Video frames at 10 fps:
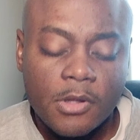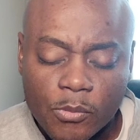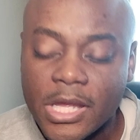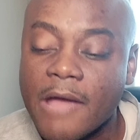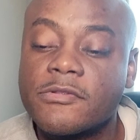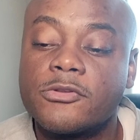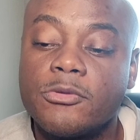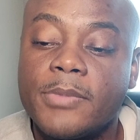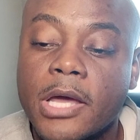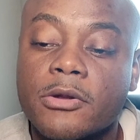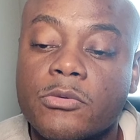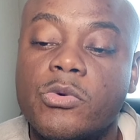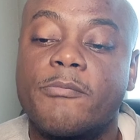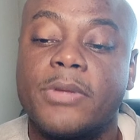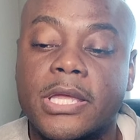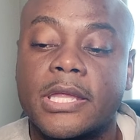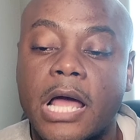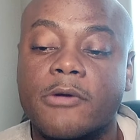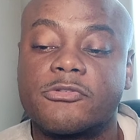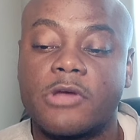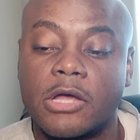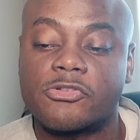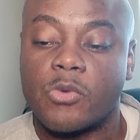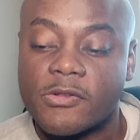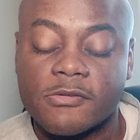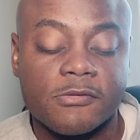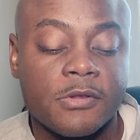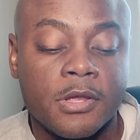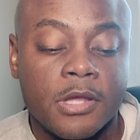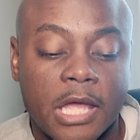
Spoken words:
We have to do better with picking our choices.